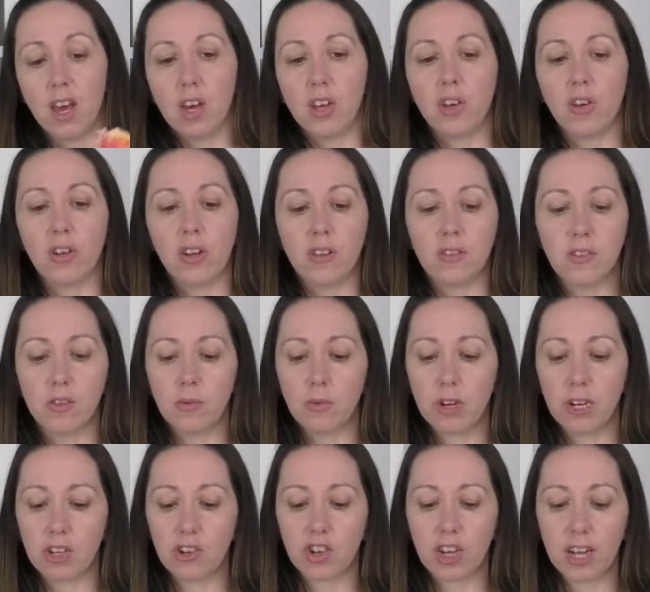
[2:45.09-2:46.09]
you'll also
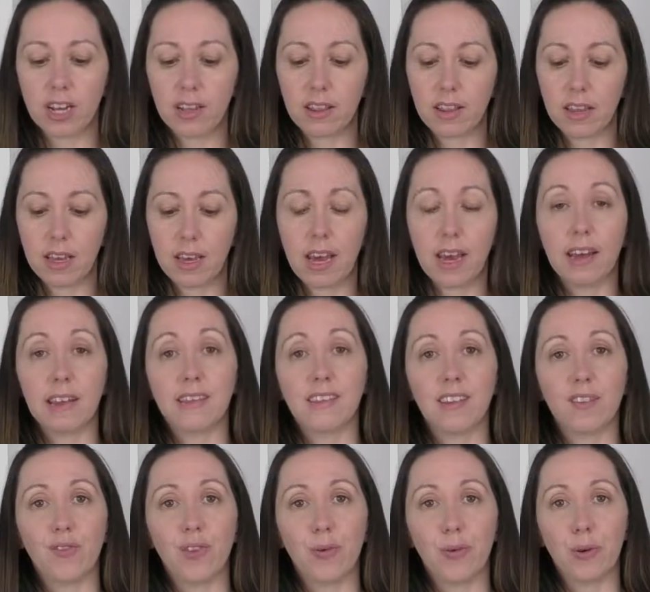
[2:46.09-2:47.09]
want to check the heads
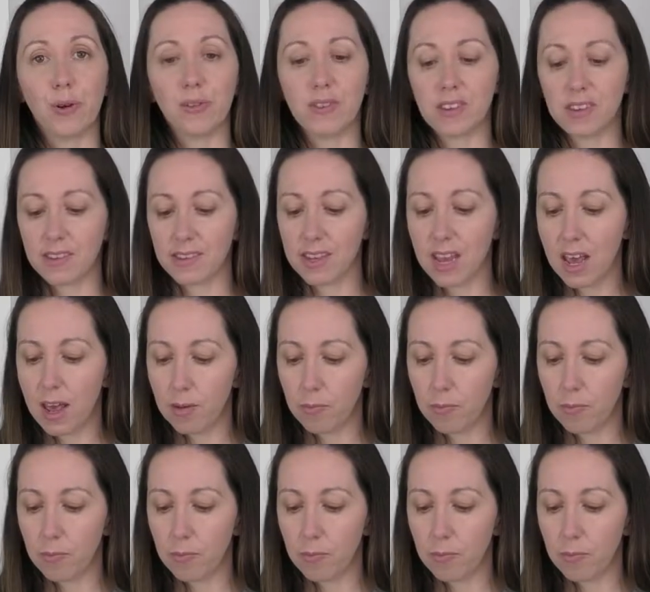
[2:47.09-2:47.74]
of the roses.